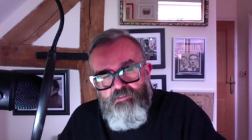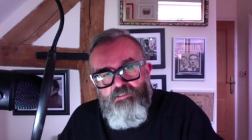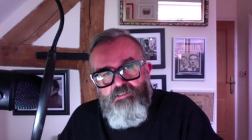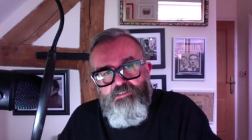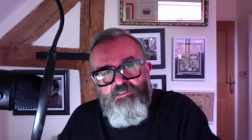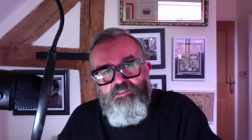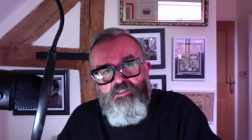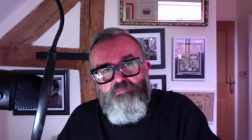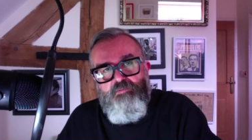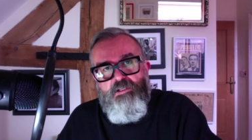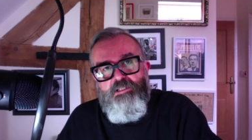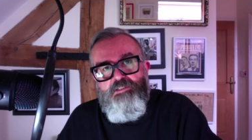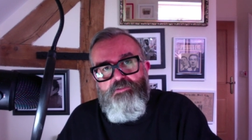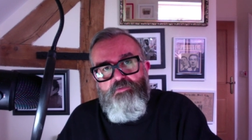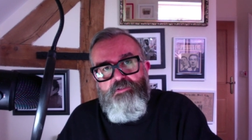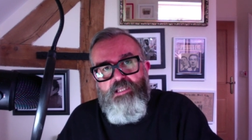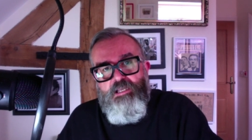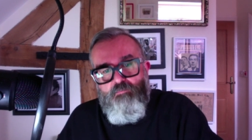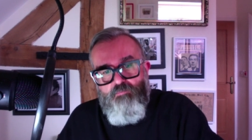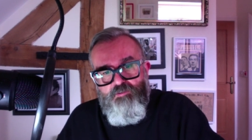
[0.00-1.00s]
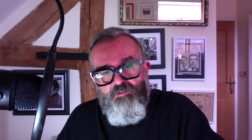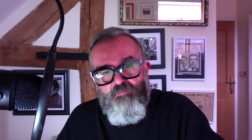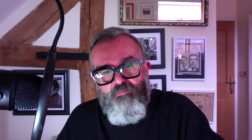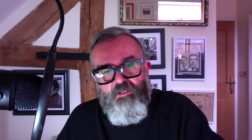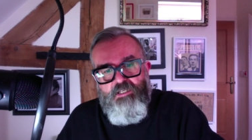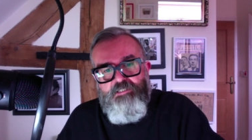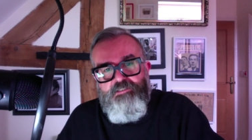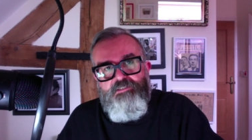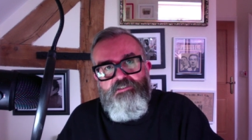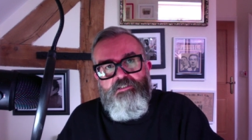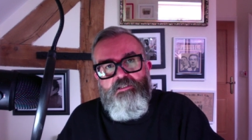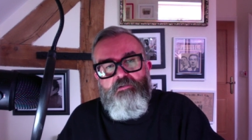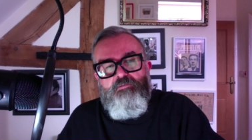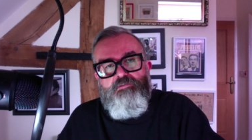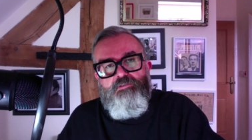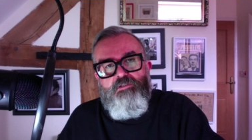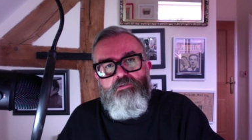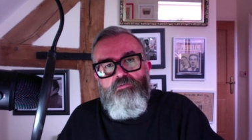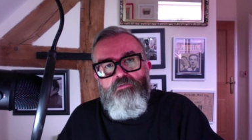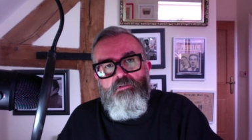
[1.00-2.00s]
is the place we now want the plane to go
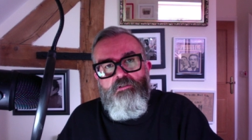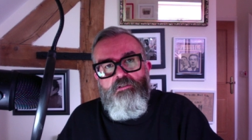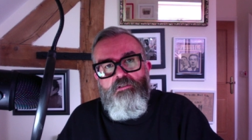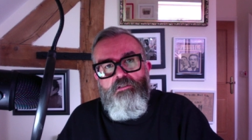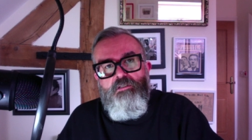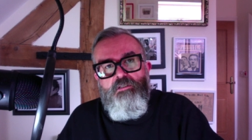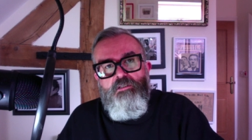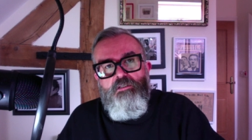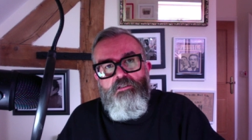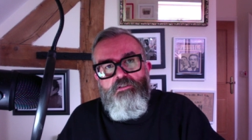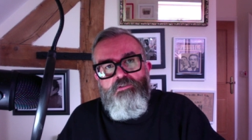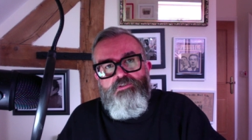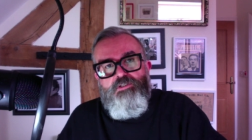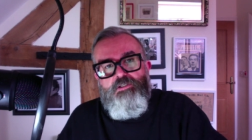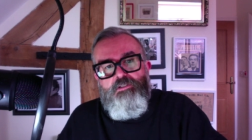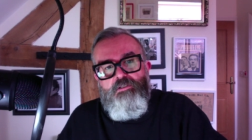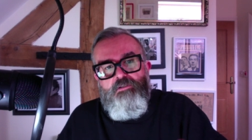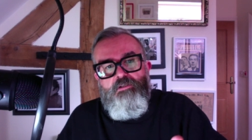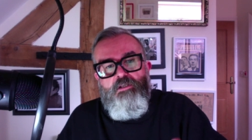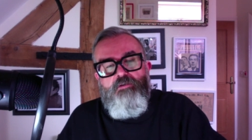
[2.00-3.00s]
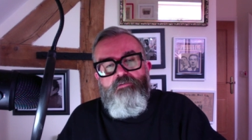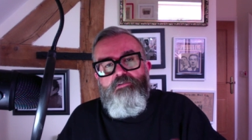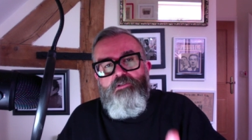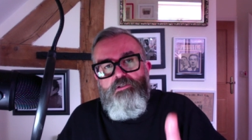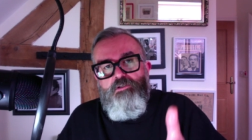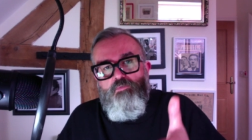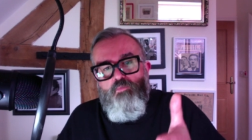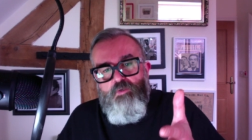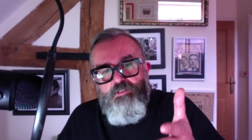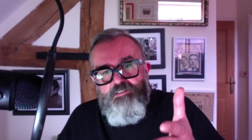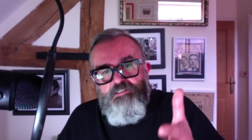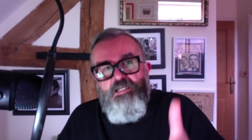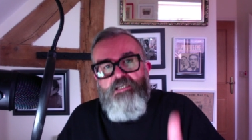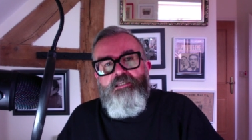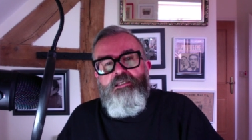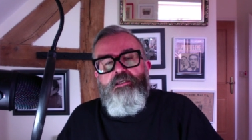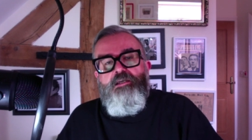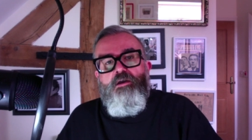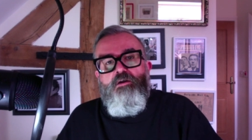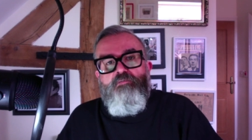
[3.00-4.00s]
to. So we're
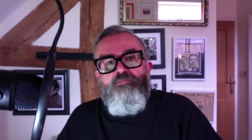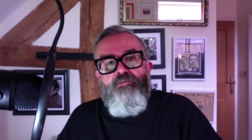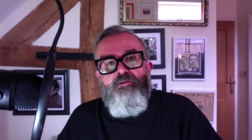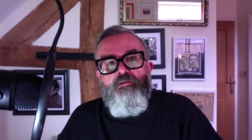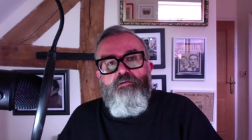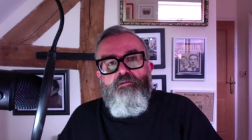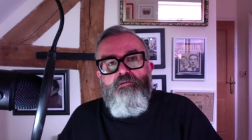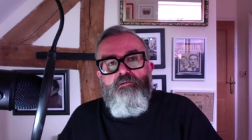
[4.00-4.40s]
taking over.